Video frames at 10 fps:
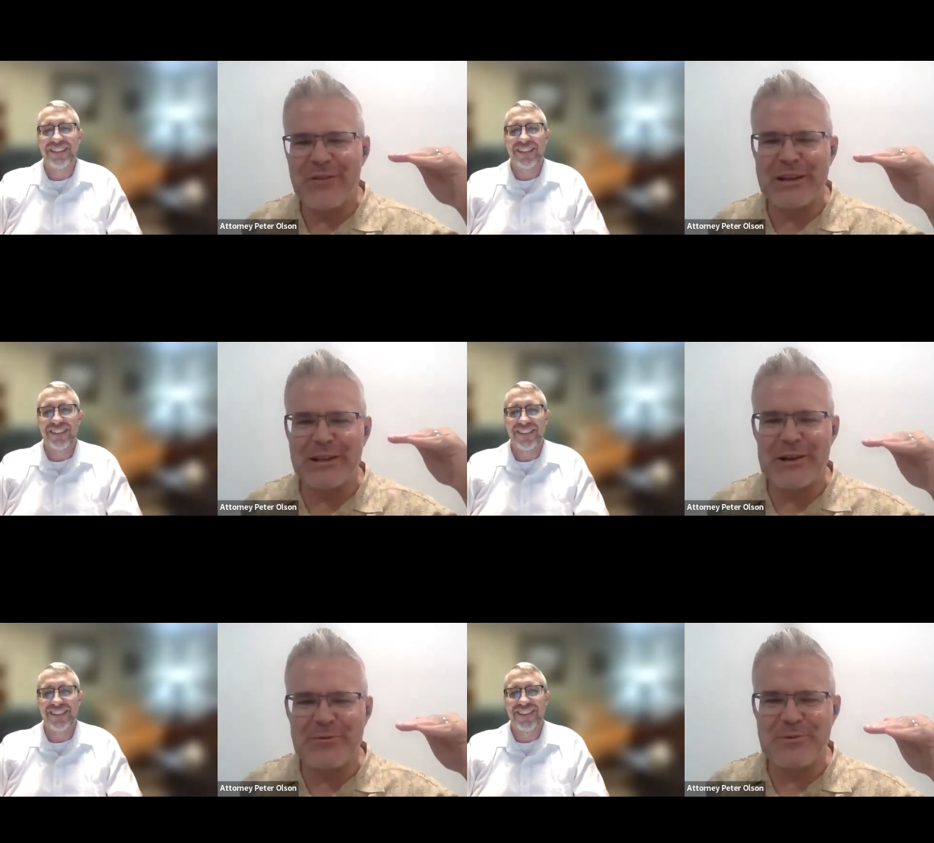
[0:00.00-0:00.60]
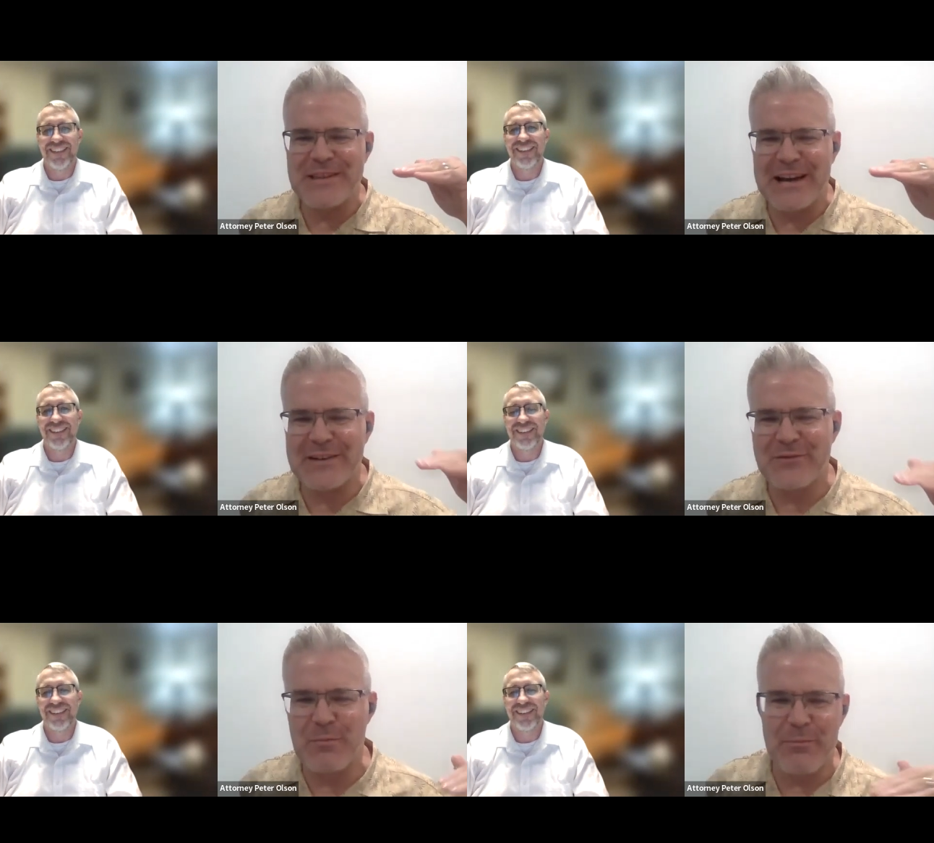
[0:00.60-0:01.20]
Speaker 1: feelings was
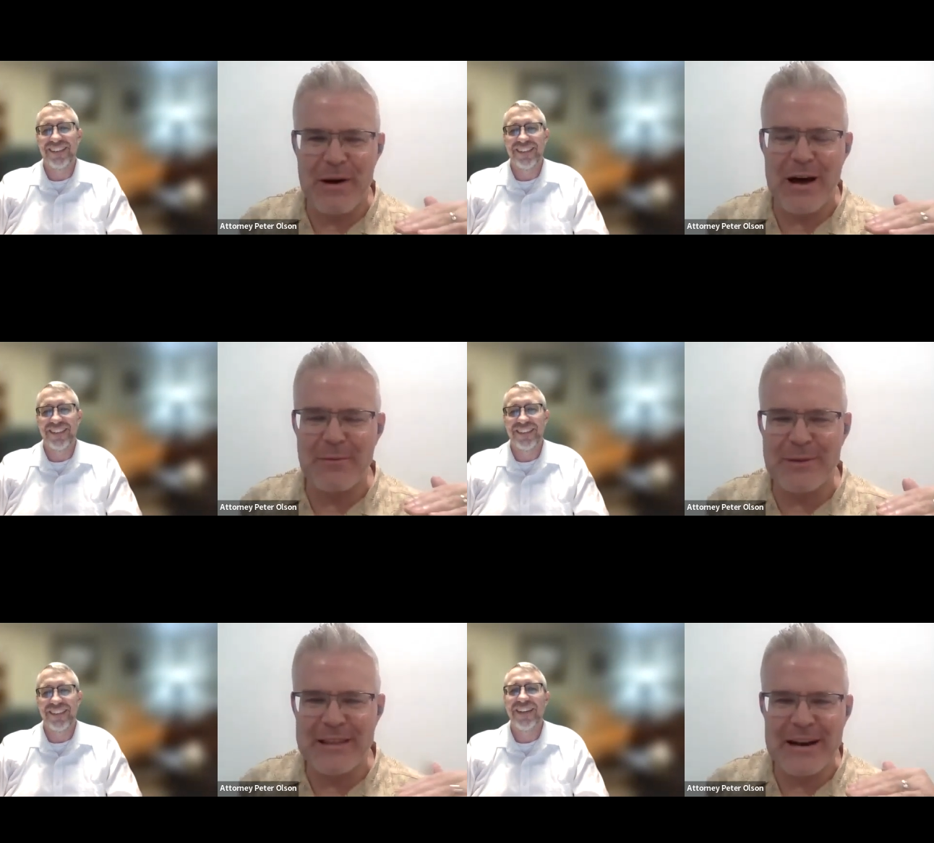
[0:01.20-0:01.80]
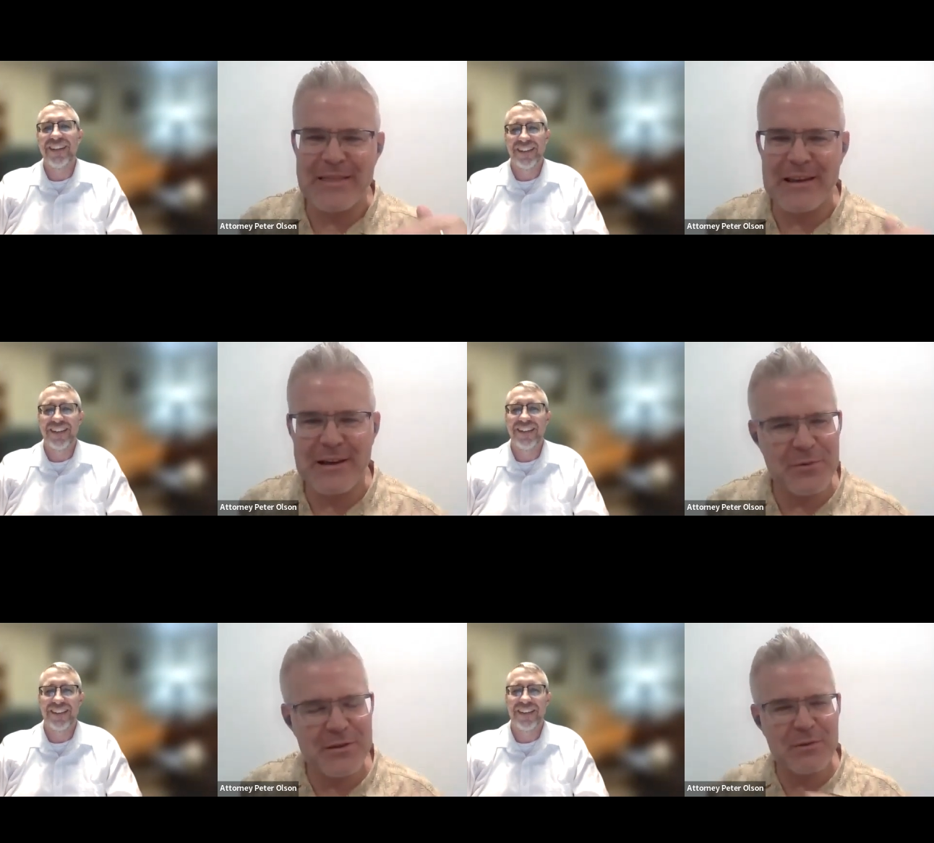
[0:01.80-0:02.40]
second from the bottom and then i
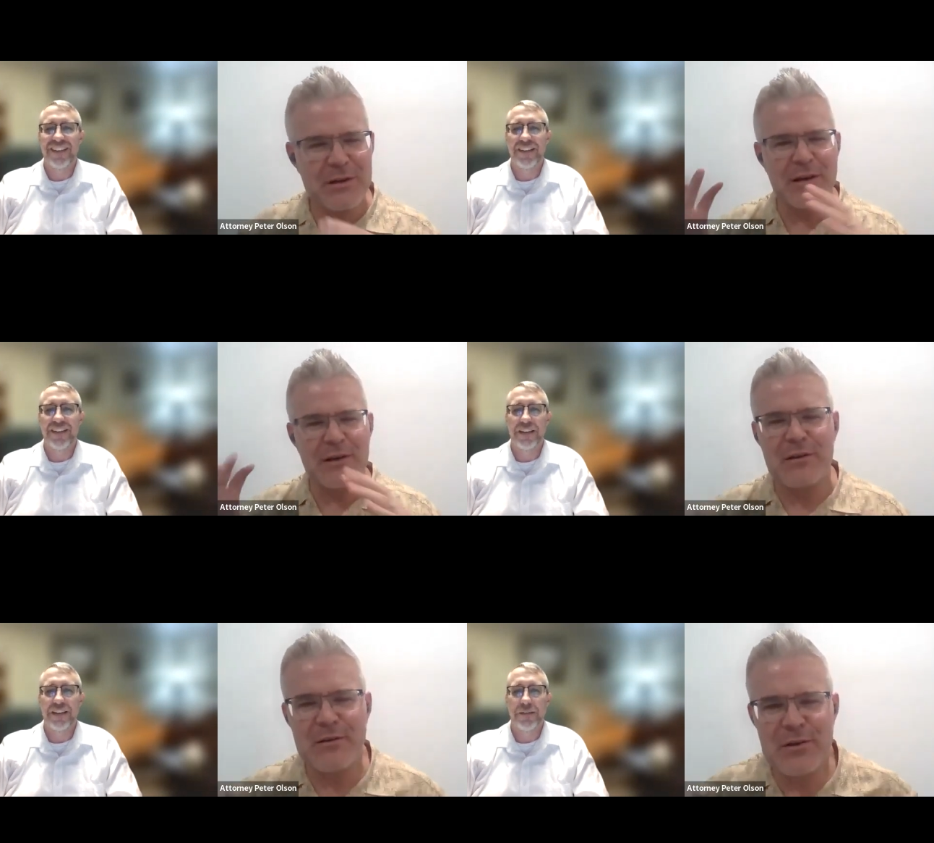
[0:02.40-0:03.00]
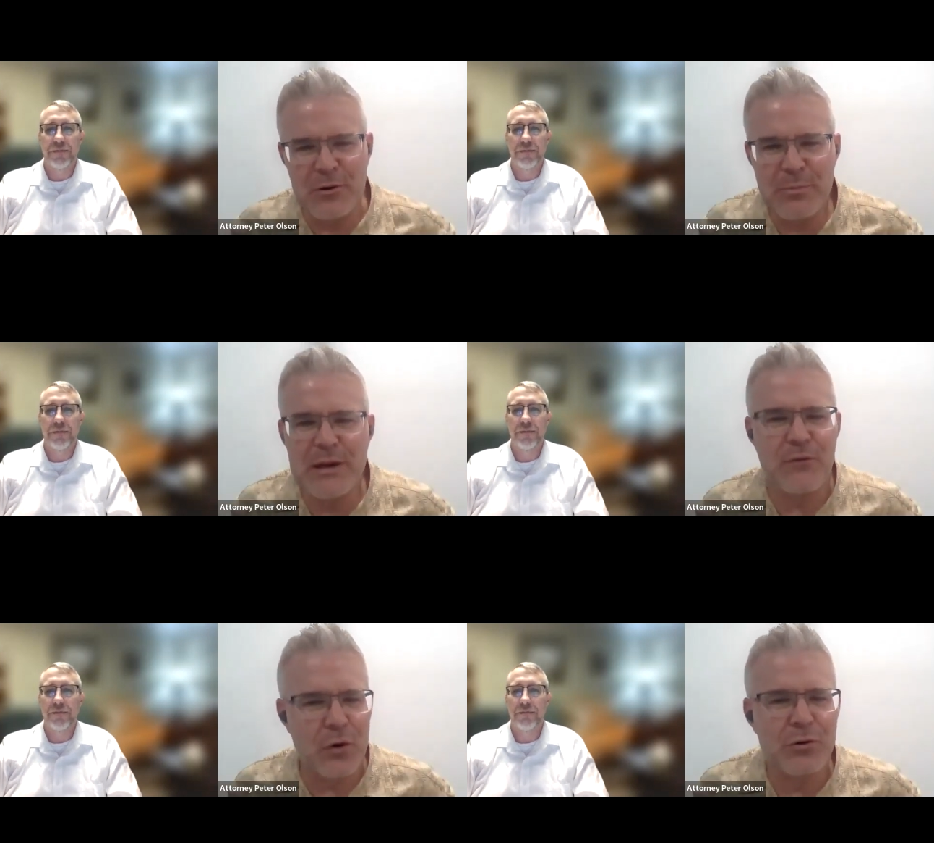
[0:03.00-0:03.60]
think it was something like you know
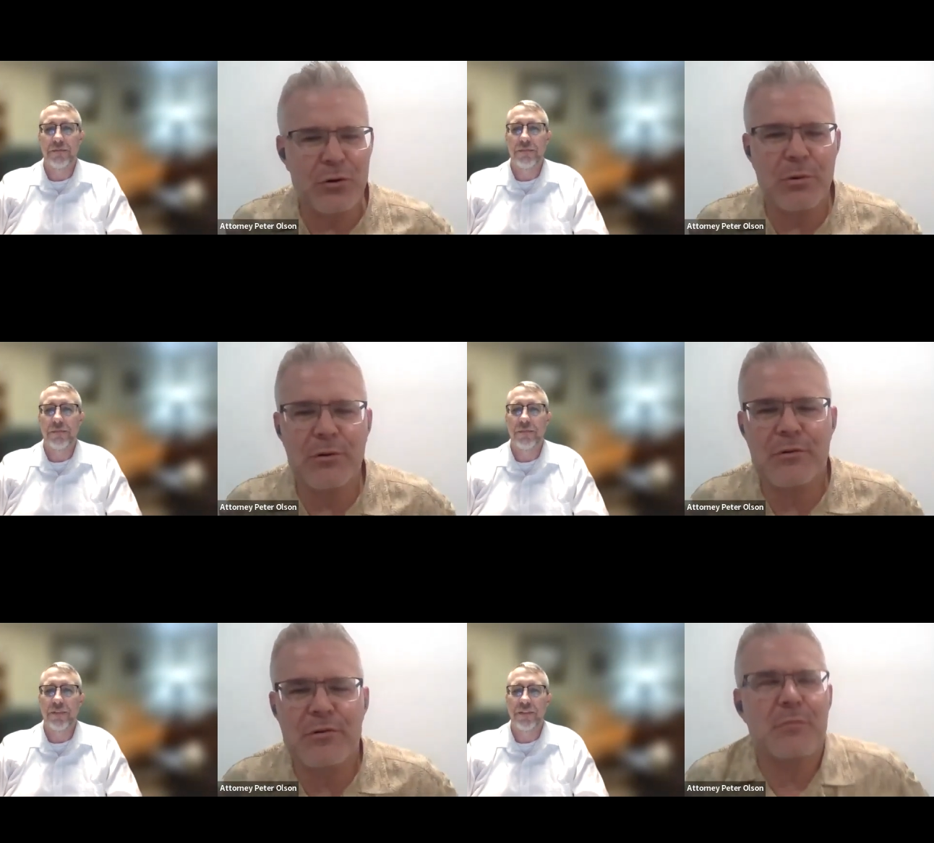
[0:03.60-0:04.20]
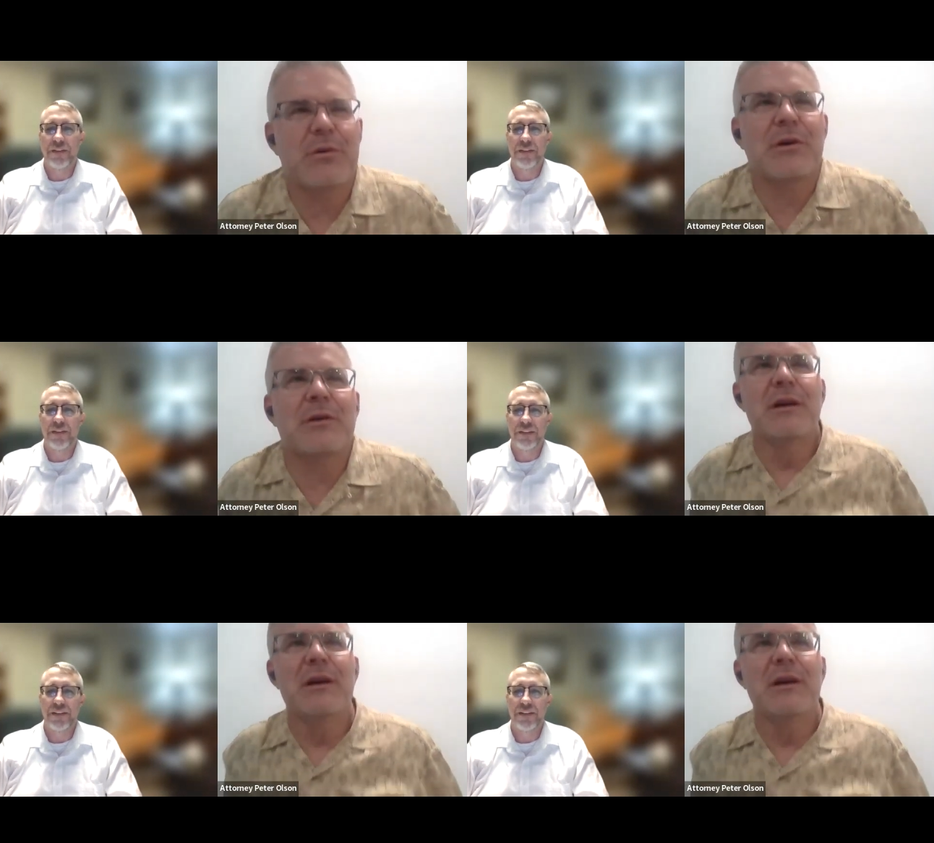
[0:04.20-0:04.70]
being vulnerable or something